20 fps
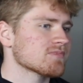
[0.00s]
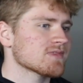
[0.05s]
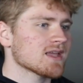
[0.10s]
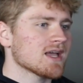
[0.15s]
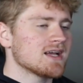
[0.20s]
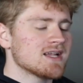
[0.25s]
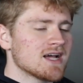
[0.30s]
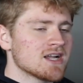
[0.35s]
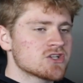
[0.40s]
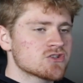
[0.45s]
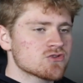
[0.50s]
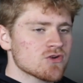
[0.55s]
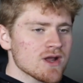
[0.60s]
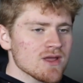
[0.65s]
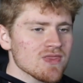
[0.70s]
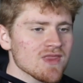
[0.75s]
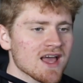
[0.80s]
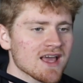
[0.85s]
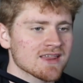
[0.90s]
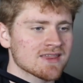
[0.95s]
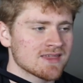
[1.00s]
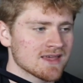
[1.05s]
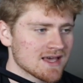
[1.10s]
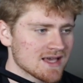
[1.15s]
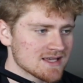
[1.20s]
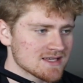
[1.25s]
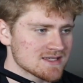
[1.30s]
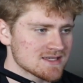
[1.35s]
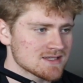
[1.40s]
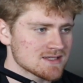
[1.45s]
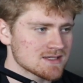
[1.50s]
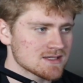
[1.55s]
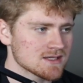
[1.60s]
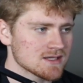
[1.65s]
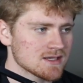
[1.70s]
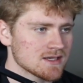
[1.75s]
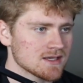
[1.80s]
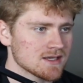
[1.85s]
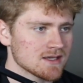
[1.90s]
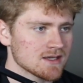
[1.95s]
a trade like this
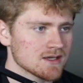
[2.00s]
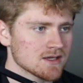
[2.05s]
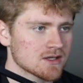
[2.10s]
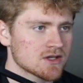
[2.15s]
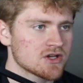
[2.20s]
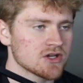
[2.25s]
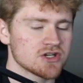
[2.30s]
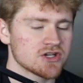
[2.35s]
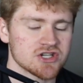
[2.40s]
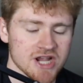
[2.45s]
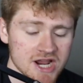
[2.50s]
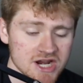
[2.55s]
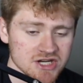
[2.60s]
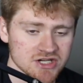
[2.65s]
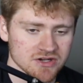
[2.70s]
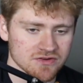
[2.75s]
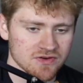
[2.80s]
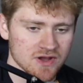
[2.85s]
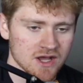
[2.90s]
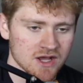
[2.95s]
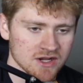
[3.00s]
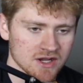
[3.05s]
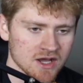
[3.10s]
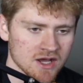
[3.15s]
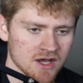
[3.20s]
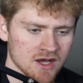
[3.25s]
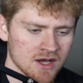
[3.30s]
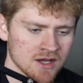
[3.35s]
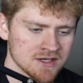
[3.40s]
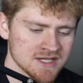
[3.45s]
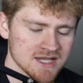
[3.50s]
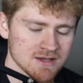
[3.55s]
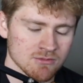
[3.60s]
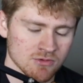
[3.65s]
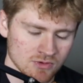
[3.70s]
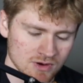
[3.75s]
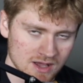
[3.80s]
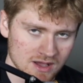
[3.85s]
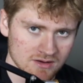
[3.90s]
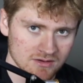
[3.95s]
could change a team
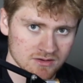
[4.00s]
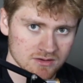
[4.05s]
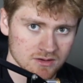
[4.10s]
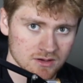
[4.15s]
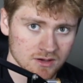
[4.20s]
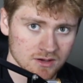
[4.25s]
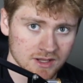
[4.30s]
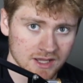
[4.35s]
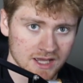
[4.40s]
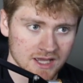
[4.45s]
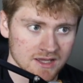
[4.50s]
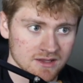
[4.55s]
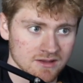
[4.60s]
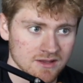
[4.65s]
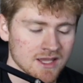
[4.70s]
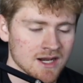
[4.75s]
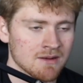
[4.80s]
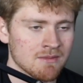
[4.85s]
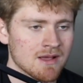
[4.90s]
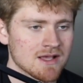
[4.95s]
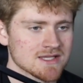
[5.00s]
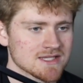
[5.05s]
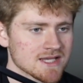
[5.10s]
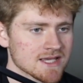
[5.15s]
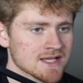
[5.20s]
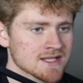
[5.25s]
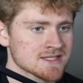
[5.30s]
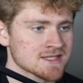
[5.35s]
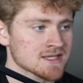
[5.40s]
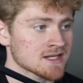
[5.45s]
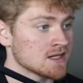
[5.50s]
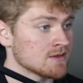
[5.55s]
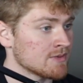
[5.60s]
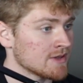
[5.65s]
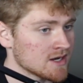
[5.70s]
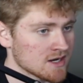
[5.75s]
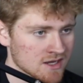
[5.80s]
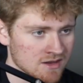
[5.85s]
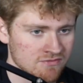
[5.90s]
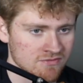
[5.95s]
around, okay? And I'm not saying it's going to be
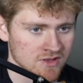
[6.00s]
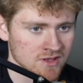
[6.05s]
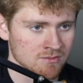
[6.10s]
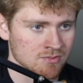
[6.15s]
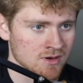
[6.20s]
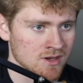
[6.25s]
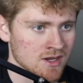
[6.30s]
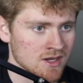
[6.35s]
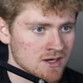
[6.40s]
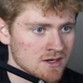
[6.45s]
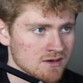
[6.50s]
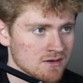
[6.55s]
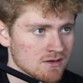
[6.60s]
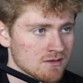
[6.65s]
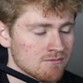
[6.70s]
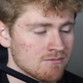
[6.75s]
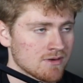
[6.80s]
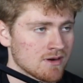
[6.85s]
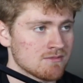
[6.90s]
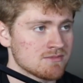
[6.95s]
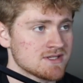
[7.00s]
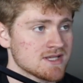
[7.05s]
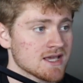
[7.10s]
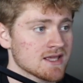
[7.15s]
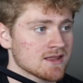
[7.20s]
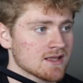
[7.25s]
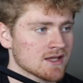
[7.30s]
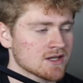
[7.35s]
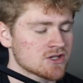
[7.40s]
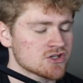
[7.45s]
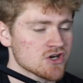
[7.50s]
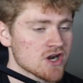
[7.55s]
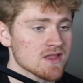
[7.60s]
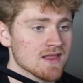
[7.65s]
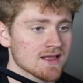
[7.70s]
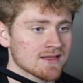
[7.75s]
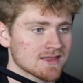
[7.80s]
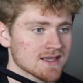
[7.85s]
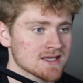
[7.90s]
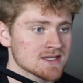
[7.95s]
enough for LeBron, but I'm saying a trade
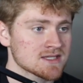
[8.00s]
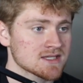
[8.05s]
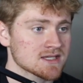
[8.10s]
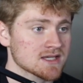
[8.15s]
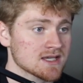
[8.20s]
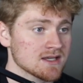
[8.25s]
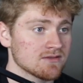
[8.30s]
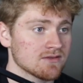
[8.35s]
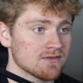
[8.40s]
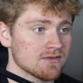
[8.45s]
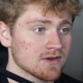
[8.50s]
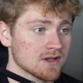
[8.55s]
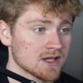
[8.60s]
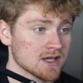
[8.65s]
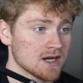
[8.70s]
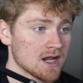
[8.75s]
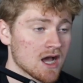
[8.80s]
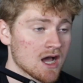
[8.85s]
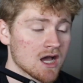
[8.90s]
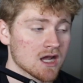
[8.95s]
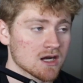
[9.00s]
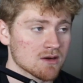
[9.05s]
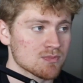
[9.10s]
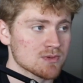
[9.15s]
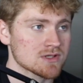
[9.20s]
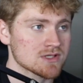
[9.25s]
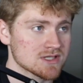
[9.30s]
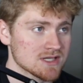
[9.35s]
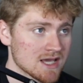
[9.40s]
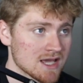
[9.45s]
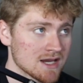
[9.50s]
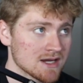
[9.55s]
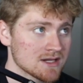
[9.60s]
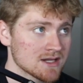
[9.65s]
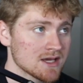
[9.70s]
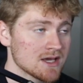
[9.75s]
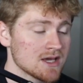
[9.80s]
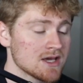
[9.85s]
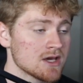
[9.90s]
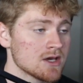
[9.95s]
like this can 100%
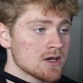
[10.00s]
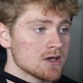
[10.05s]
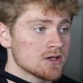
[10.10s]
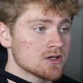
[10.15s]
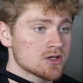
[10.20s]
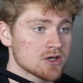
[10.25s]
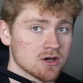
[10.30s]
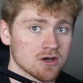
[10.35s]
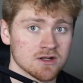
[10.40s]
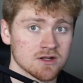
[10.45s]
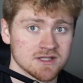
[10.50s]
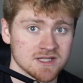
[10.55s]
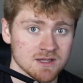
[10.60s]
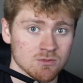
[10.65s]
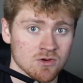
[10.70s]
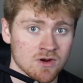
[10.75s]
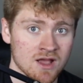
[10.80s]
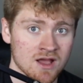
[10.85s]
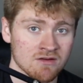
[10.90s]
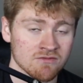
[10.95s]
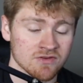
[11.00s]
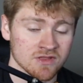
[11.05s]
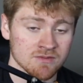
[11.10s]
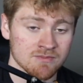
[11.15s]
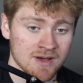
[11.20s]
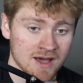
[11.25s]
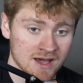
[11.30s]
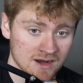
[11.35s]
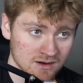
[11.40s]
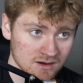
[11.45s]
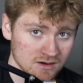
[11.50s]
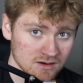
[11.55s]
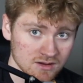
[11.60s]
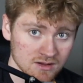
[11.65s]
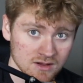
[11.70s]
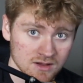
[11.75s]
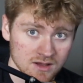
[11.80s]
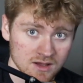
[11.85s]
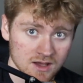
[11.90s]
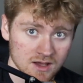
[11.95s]
turn a team around for the better.
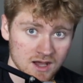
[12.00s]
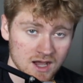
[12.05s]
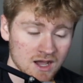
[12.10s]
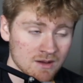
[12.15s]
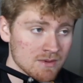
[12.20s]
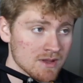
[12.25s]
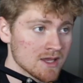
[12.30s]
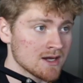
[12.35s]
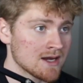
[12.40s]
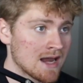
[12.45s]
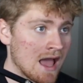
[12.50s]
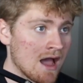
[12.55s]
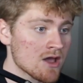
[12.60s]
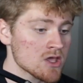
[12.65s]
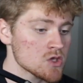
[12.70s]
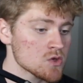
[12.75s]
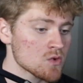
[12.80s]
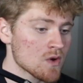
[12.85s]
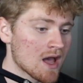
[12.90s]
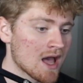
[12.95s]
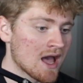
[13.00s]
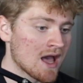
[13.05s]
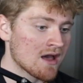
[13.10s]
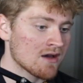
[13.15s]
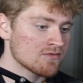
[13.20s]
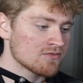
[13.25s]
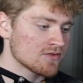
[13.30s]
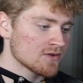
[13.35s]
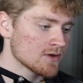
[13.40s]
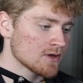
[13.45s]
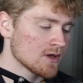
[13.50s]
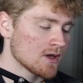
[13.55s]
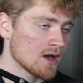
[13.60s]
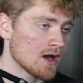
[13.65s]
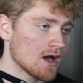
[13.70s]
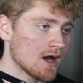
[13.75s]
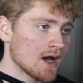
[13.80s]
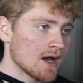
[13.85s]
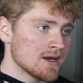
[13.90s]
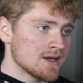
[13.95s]
Now you have
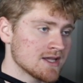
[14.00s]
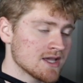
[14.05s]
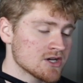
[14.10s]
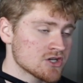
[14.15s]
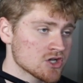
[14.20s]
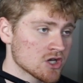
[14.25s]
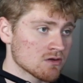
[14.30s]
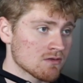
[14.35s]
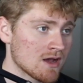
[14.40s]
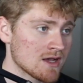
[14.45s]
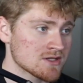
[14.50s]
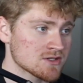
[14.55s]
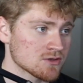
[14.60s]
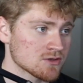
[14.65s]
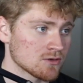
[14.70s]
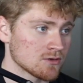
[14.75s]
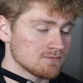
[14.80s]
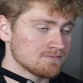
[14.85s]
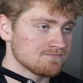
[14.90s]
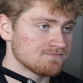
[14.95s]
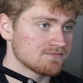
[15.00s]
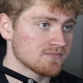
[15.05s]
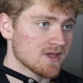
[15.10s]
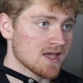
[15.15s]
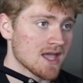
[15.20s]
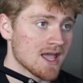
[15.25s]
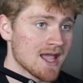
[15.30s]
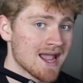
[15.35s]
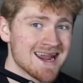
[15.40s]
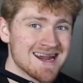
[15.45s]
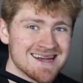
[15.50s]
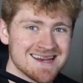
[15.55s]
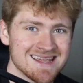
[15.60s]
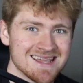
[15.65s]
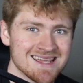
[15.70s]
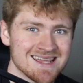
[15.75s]
D'Angelo Russell, AD,